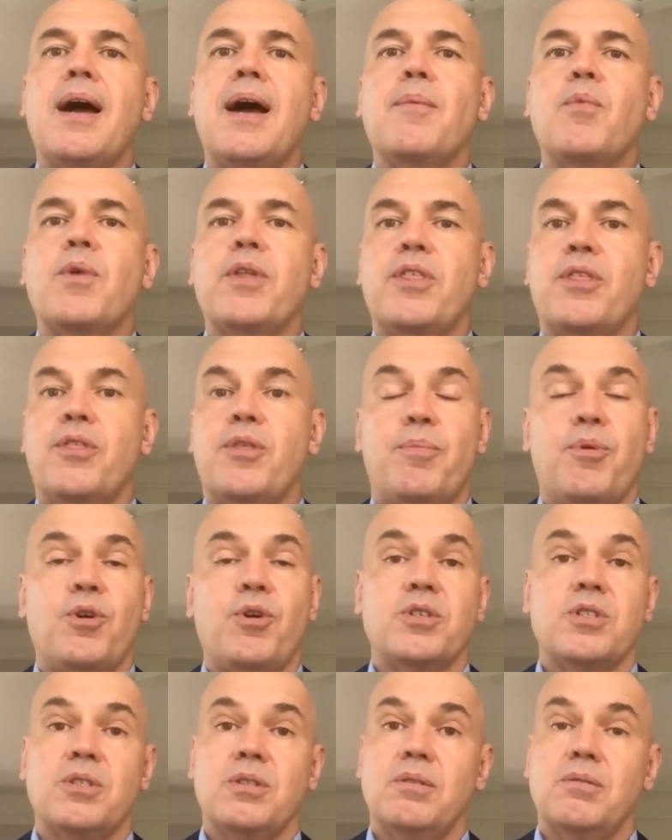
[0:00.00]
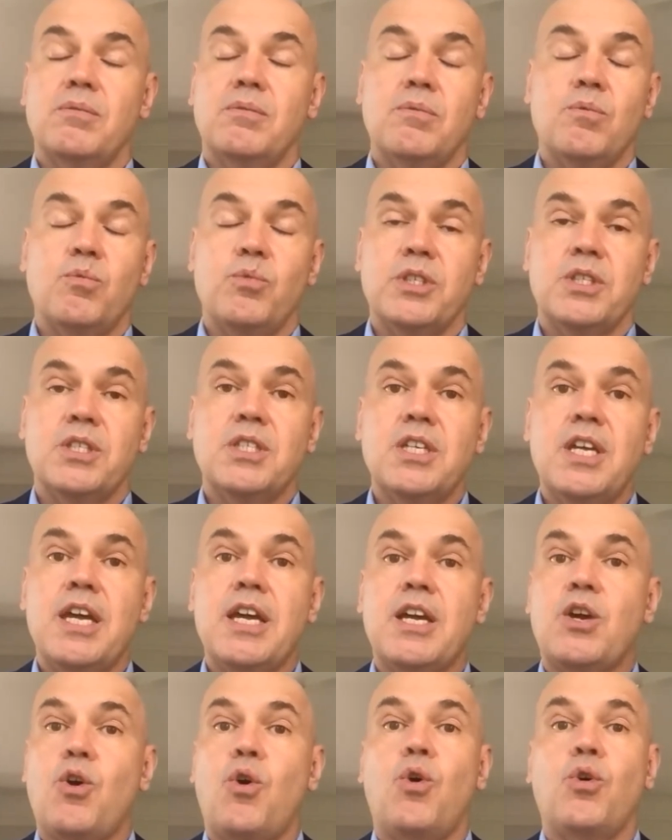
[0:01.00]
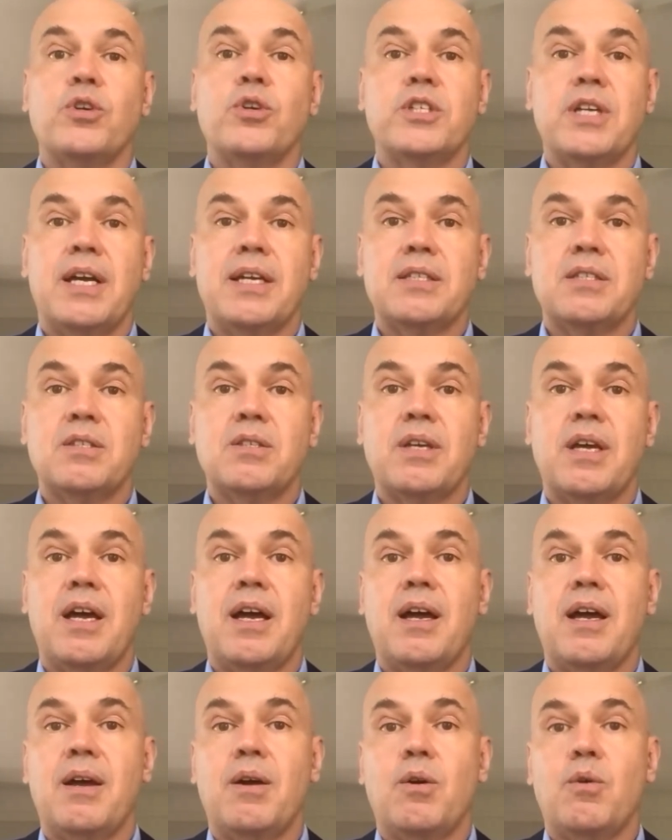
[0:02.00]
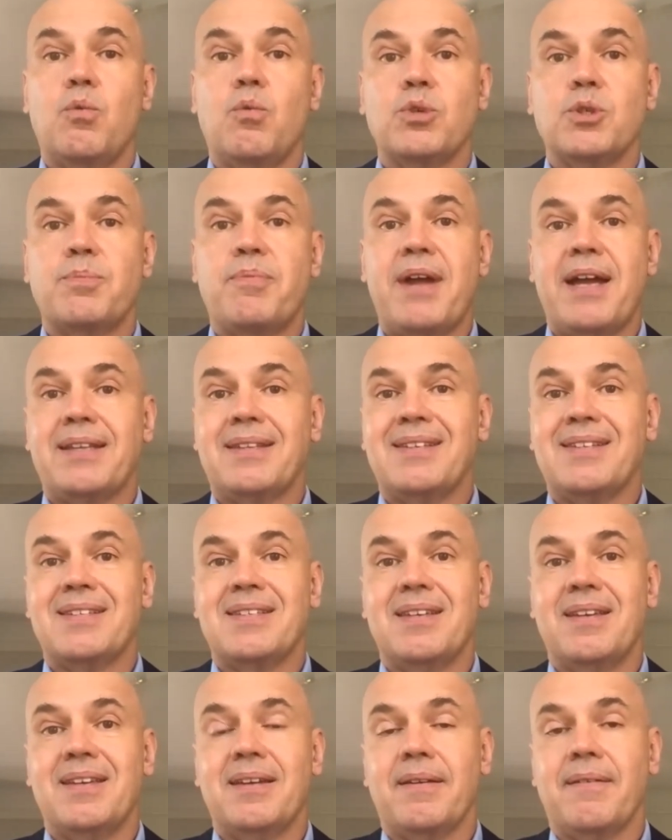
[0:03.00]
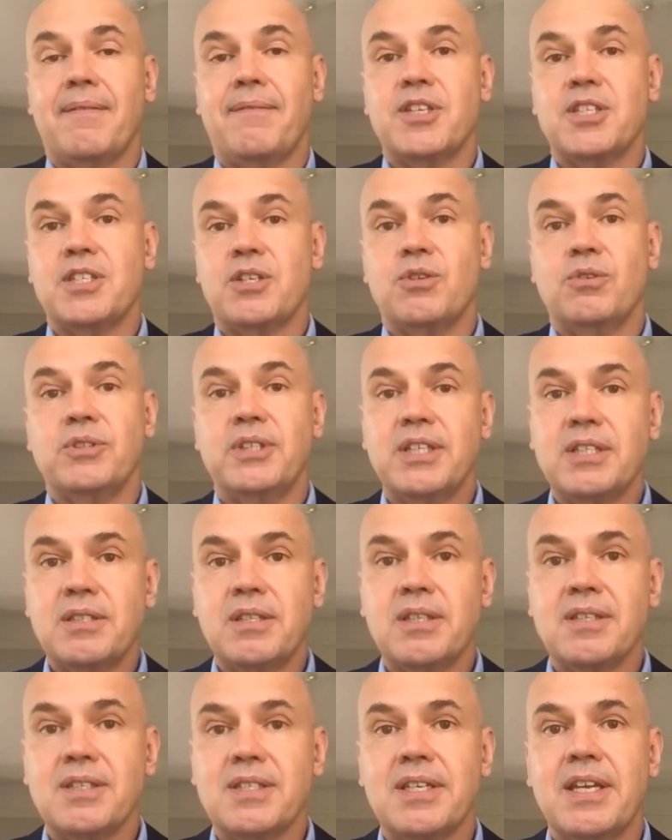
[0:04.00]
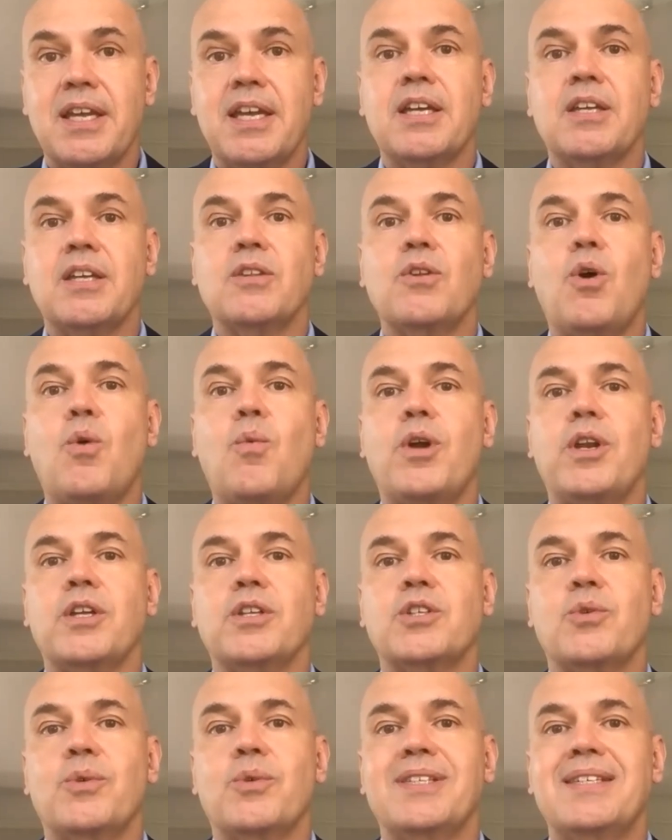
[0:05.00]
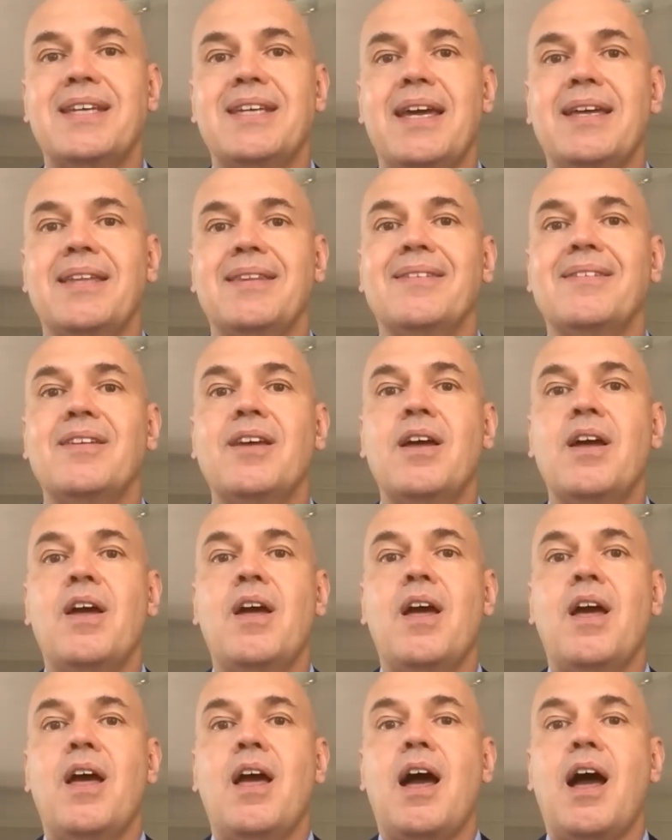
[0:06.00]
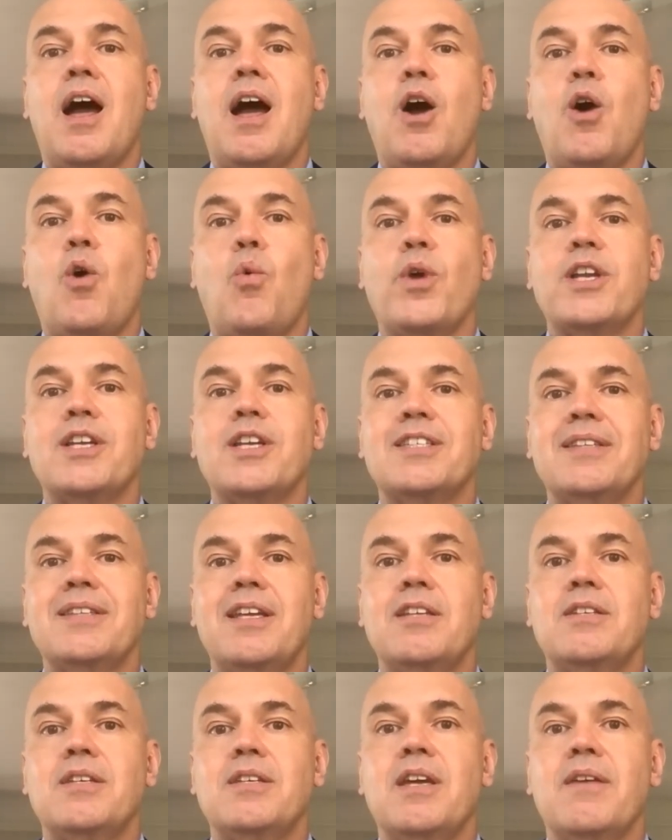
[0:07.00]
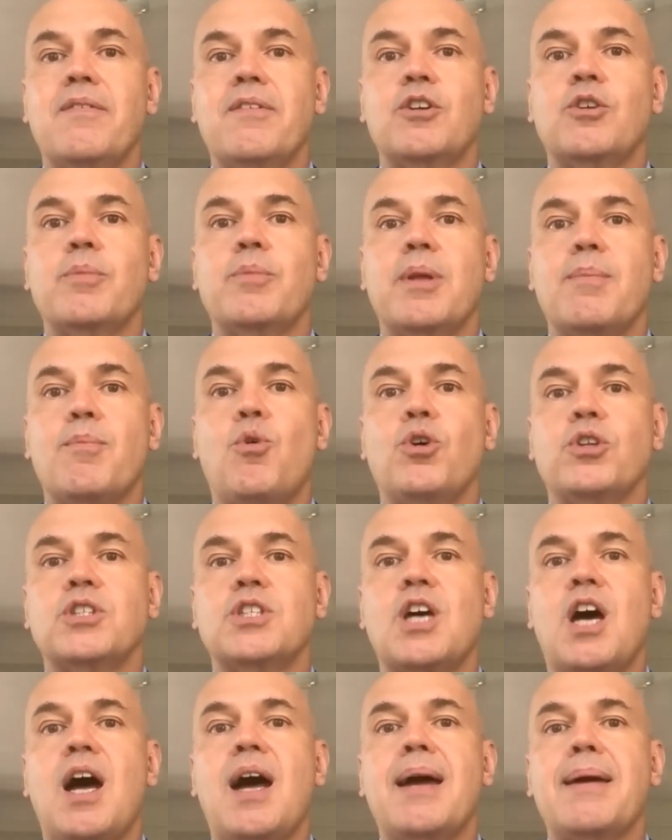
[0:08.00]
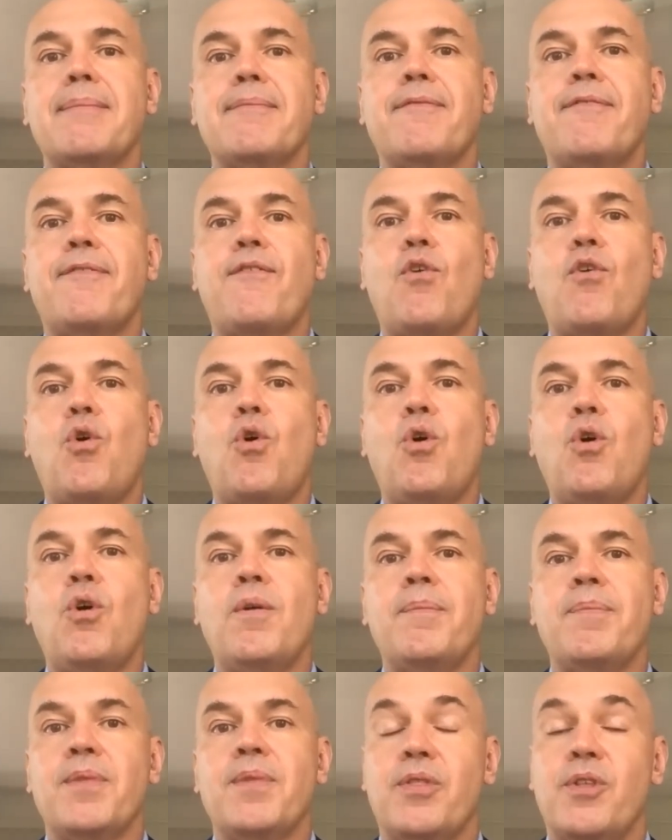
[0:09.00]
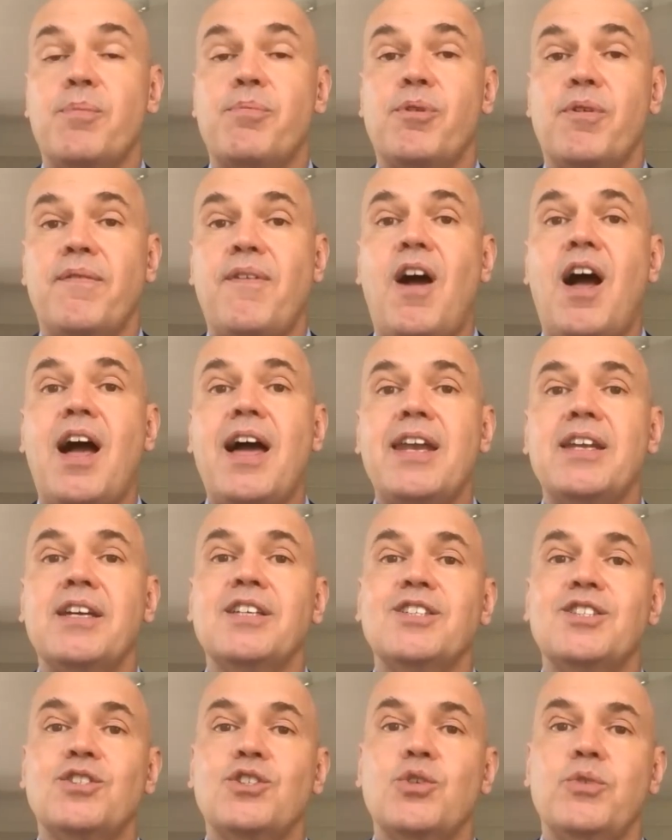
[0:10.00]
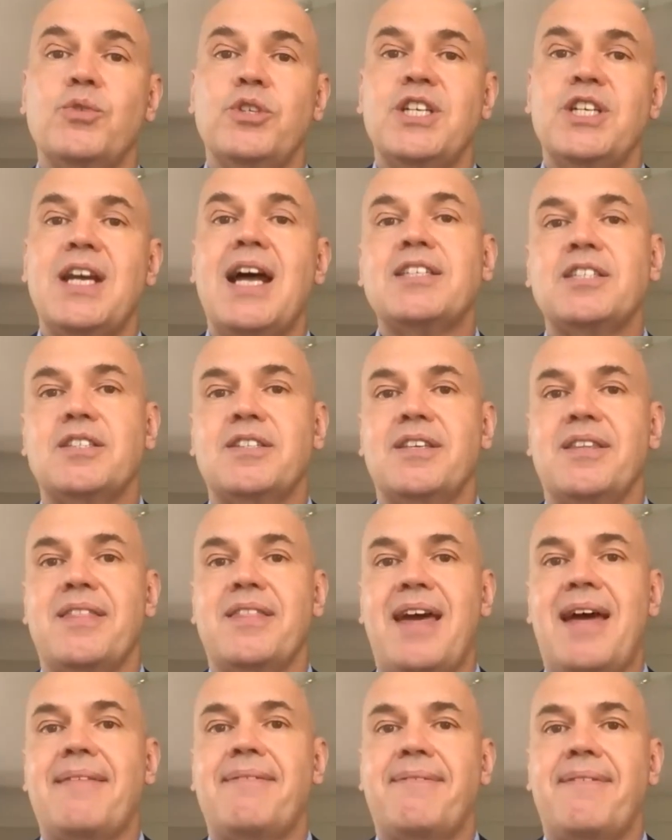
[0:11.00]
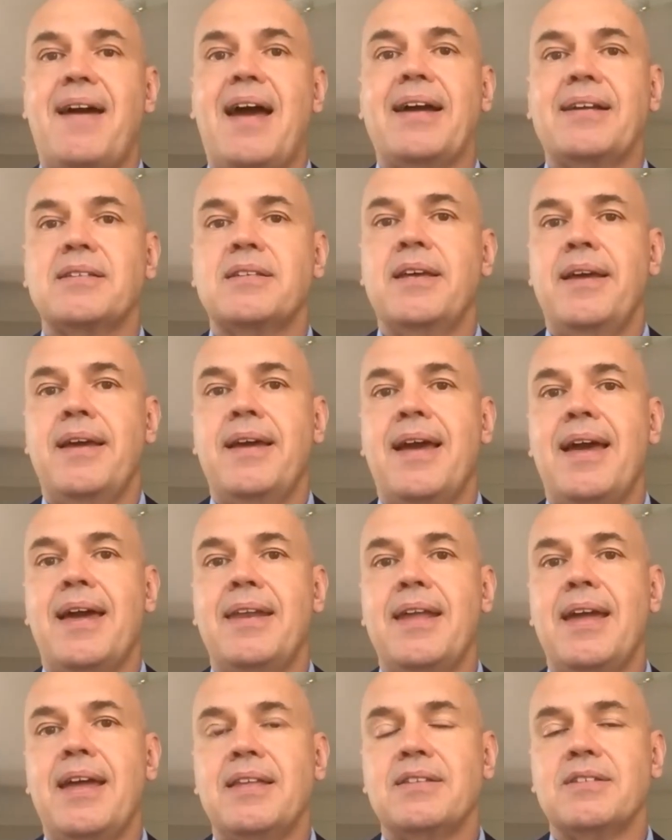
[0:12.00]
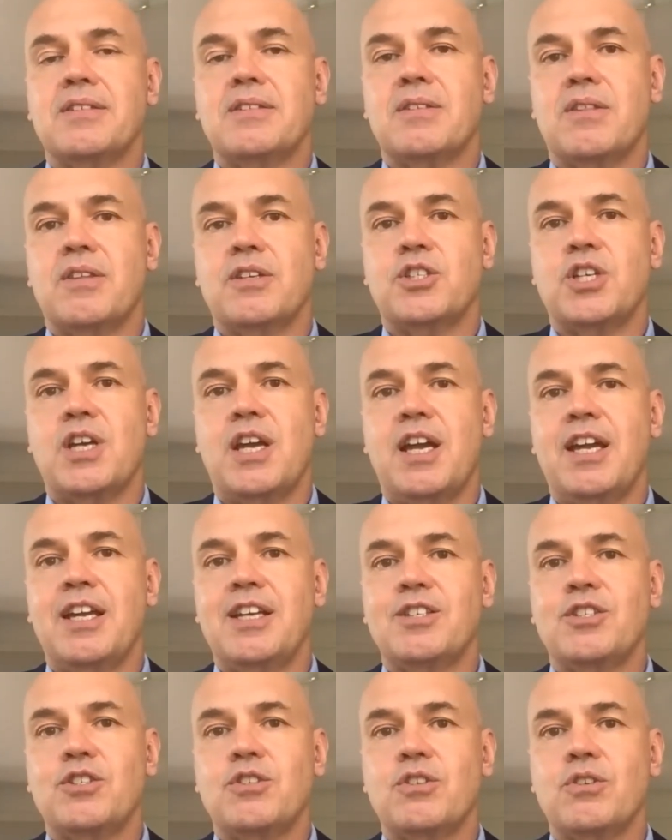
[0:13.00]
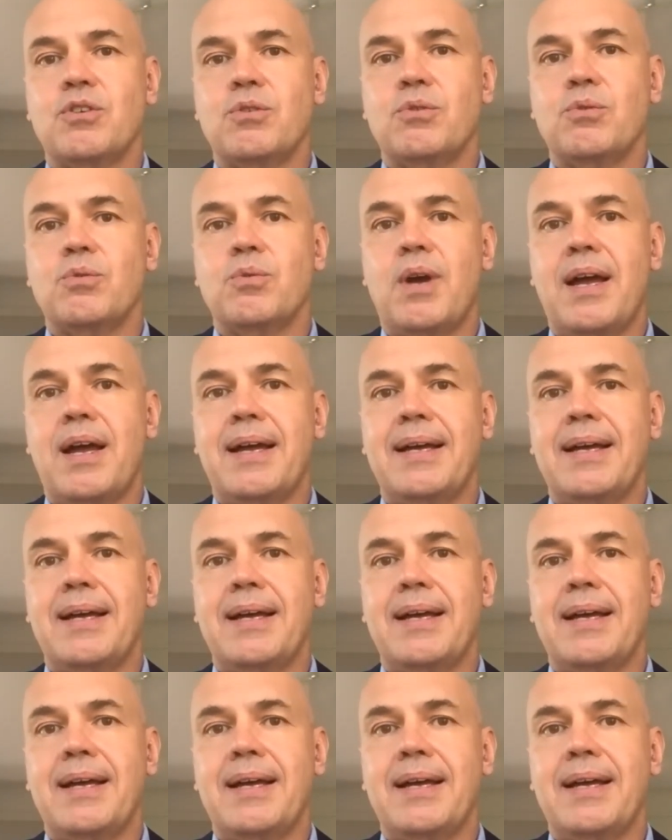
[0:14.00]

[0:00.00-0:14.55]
whether the person was sick or just was practicing physical distancing and not wanting to attend. We just needed to give a little bit more time for the providers to adjust to that fact, and hence the change to